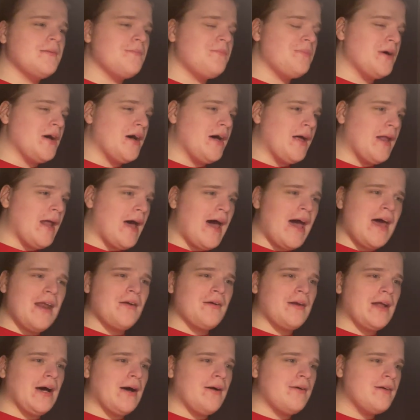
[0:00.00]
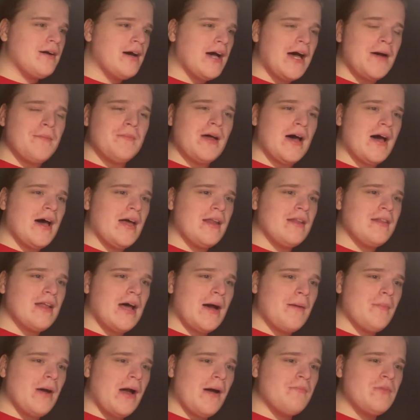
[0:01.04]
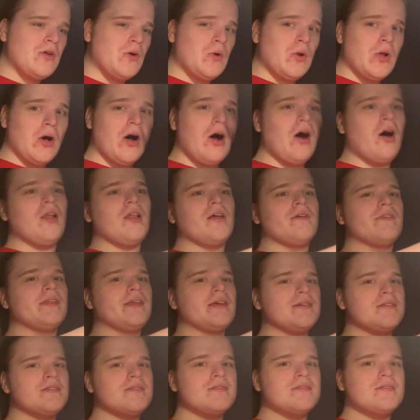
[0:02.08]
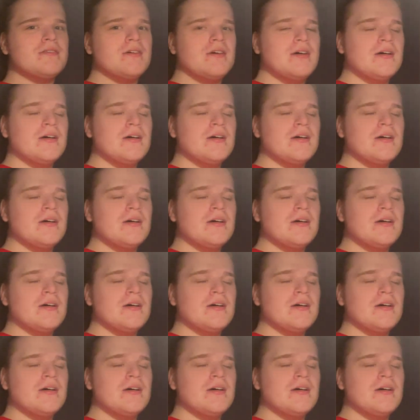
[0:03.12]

But I don't know. I'm new to all of this.